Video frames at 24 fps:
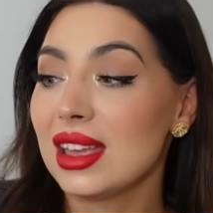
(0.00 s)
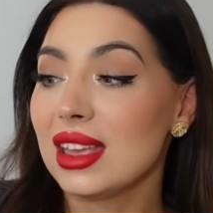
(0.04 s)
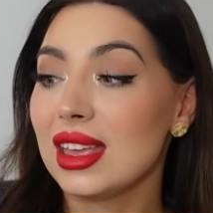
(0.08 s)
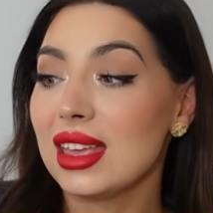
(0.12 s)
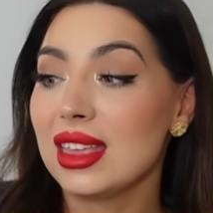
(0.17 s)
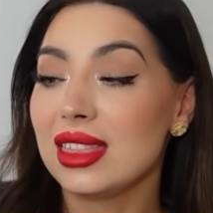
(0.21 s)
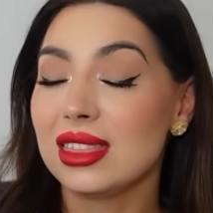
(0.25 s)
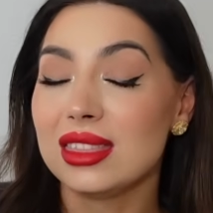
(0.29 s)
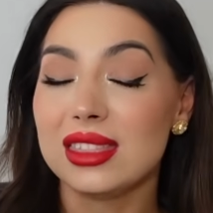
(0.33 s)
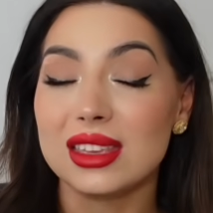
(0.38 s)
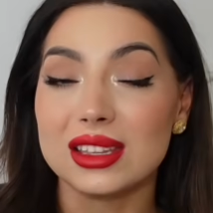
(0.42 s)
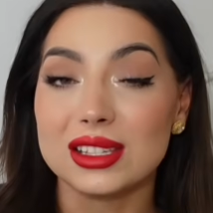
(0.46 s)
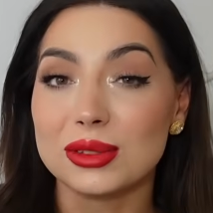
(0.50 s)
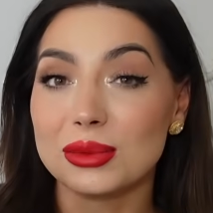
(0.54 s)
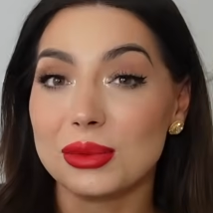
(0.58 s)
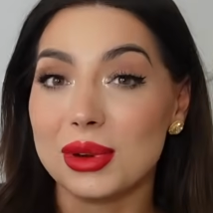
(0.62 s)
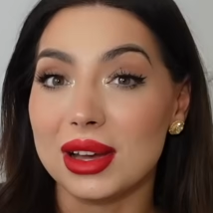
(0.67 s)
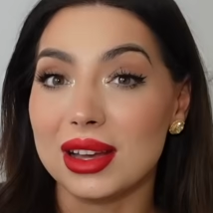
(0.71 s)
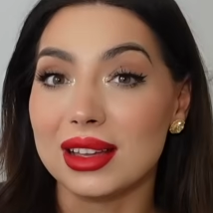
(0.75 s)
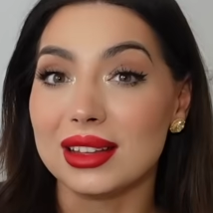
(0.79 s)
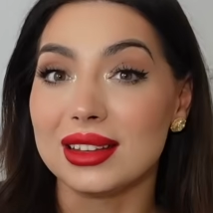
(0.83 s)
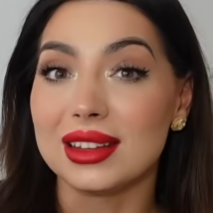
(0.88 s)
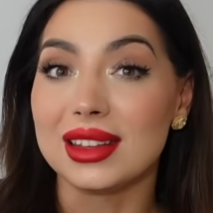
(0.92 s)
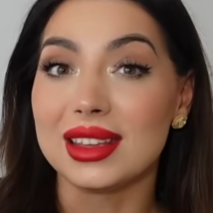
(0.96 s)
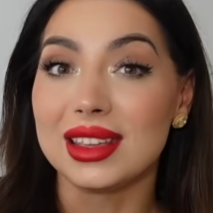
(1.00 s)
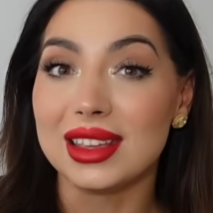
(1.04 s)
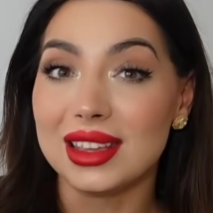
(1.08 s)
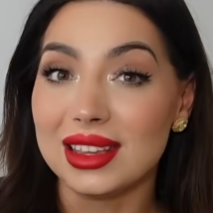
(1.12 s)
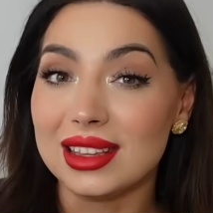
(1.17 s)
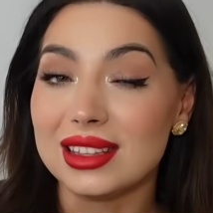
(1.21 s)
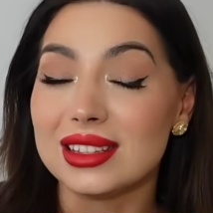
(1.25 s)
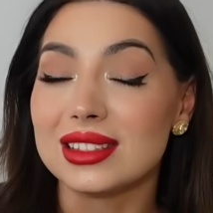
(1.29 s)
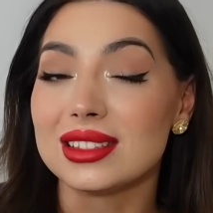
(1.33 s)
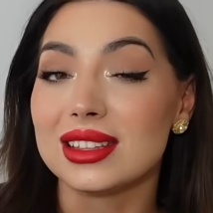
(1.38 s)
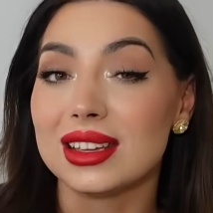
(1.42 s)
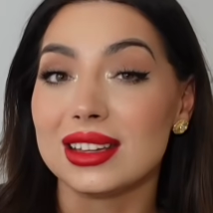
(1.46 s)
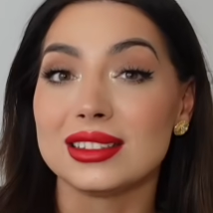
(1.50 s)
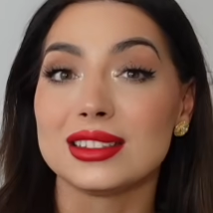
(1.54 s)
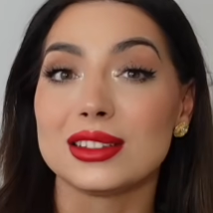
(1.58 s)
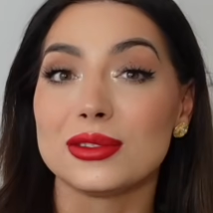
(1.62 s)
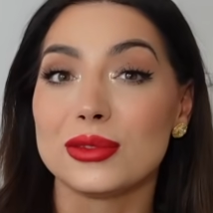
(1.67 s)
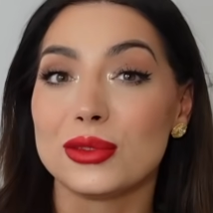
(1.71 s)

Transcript: And this one is under